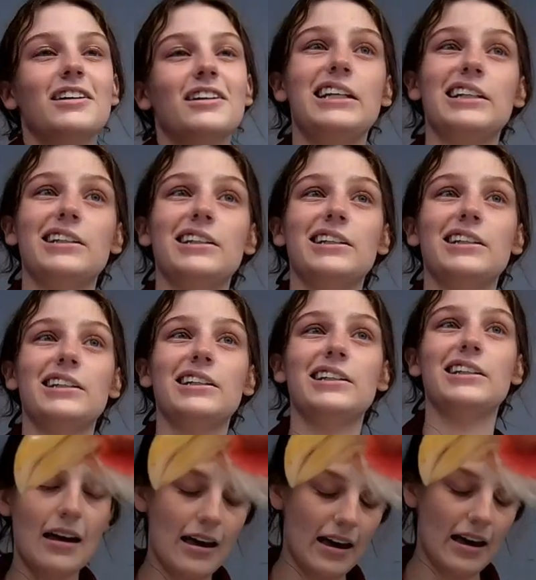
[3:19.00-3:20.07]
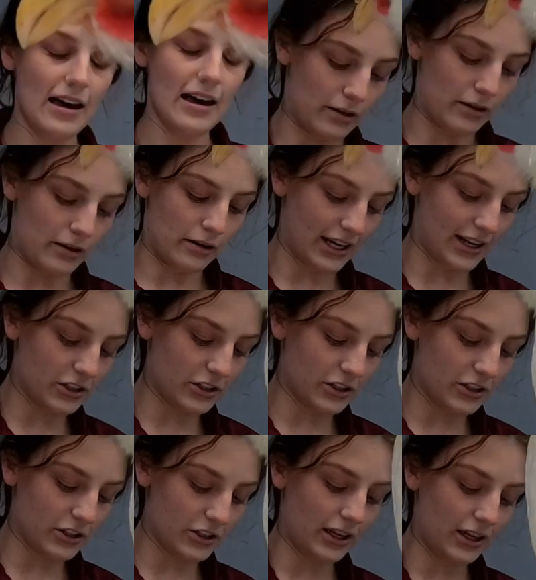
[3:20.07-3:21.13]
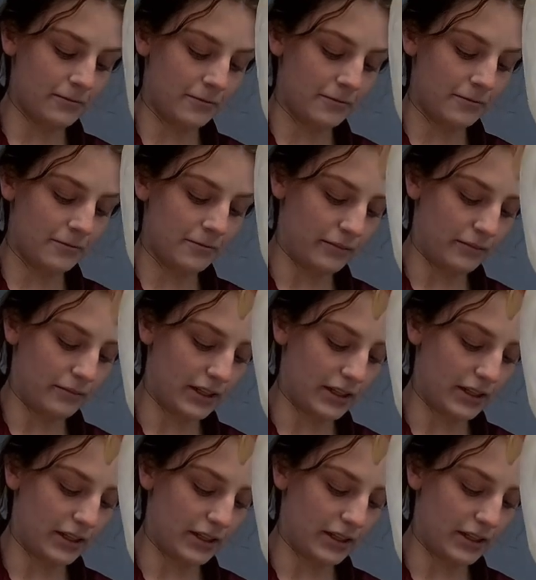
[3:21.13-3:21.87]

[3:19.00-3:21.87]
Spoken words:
years. And they actually came from